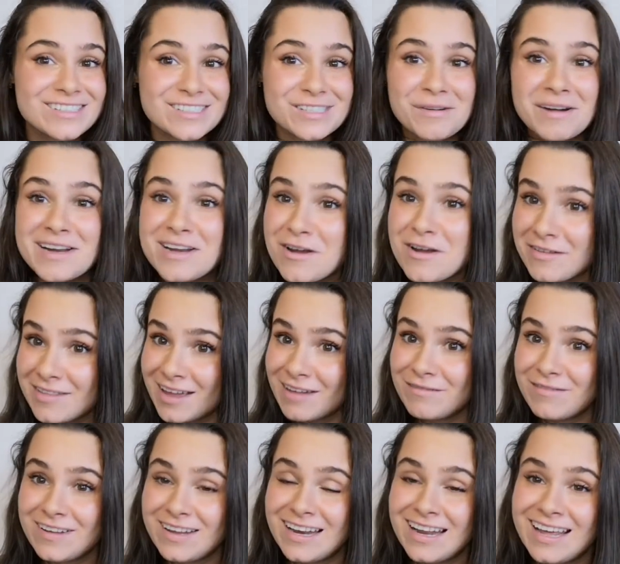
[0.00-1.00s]
So I know
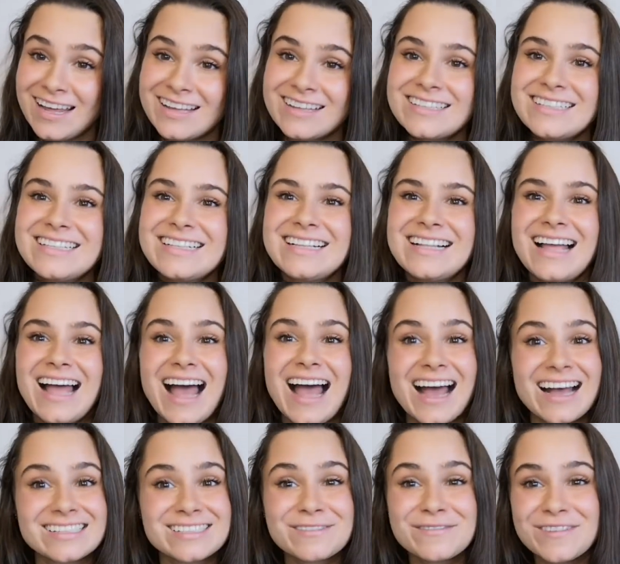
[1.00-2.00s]
that feeling.
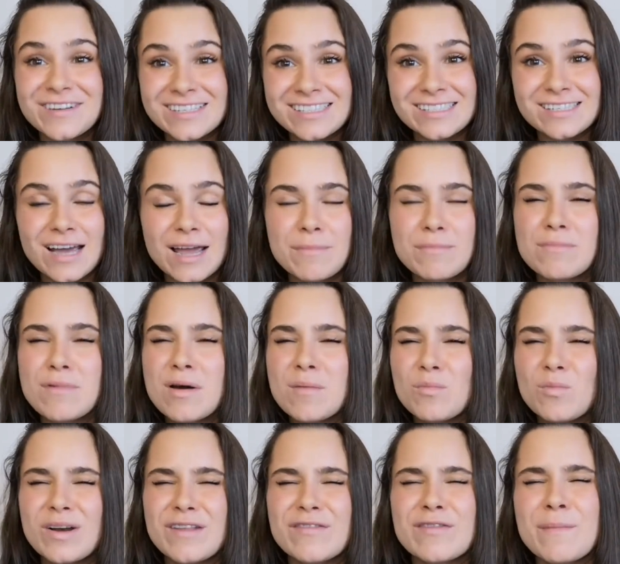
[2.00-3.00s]
As a first-time
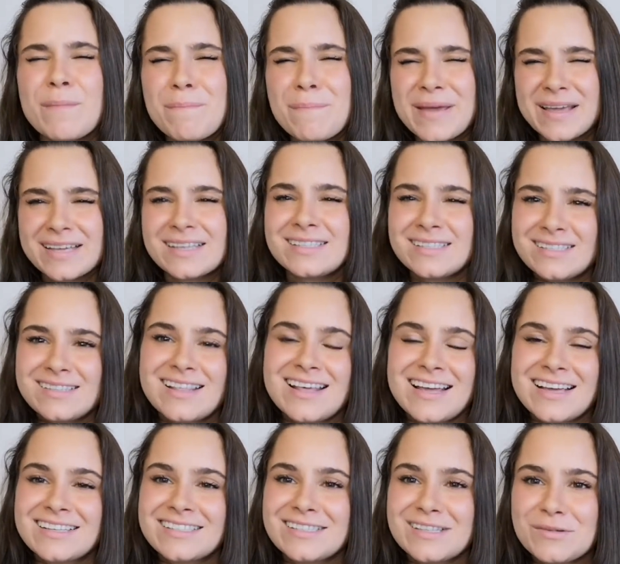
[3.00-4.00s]
mum, one of the biggest
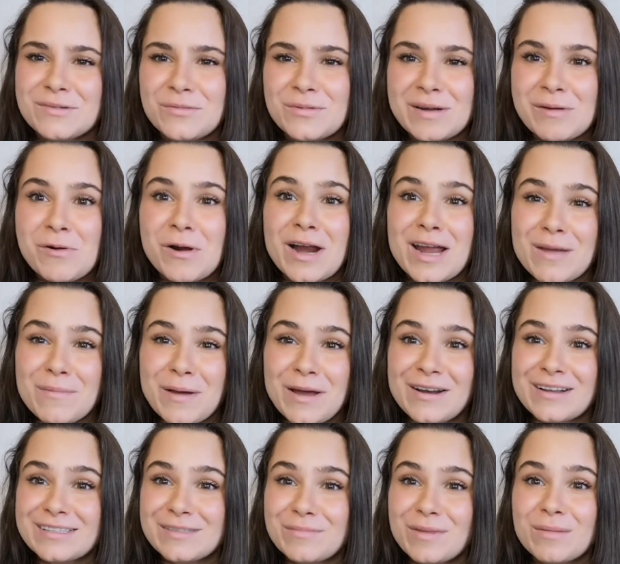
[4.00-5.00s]
things that we worry
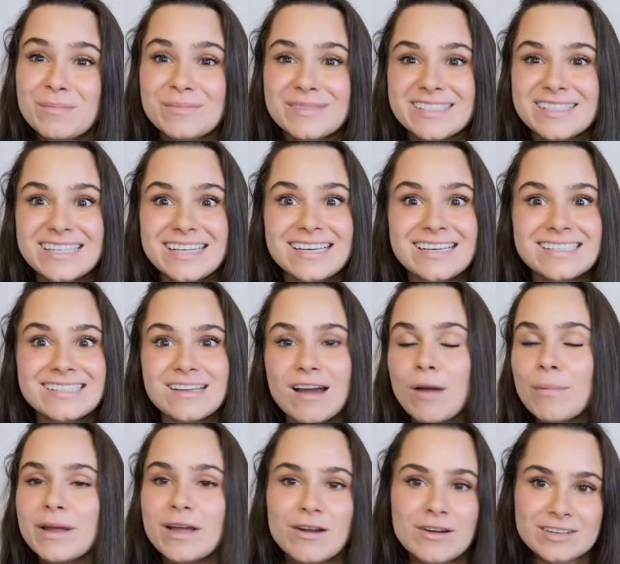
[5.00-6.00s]
about as mums is,
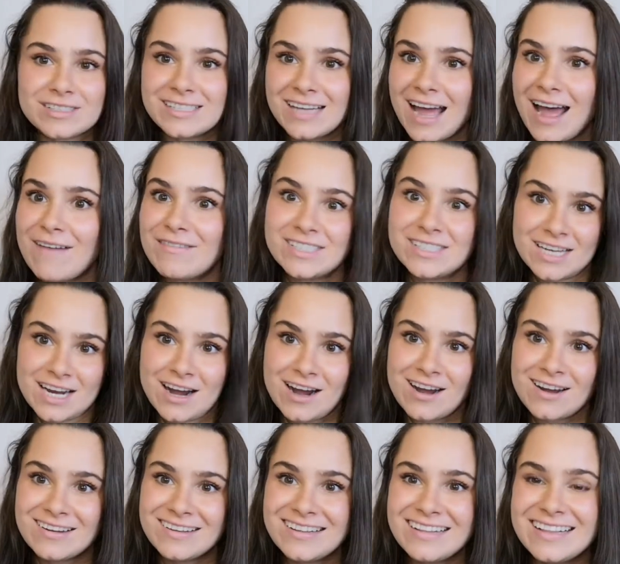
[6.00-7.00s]
are we going to have a
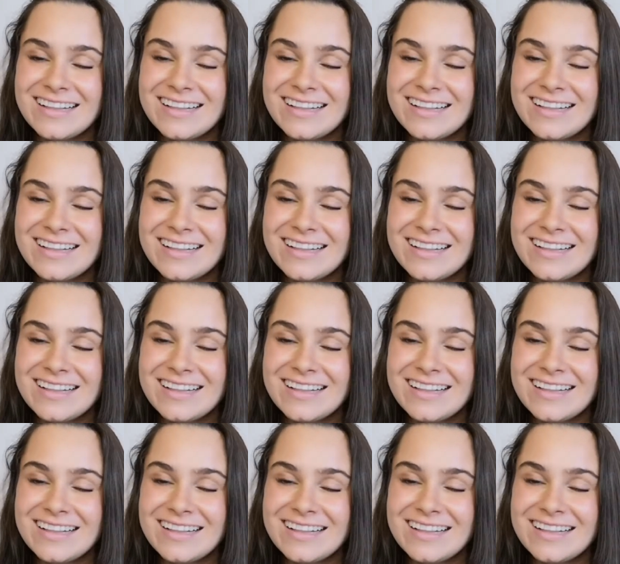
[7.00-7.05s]
tear?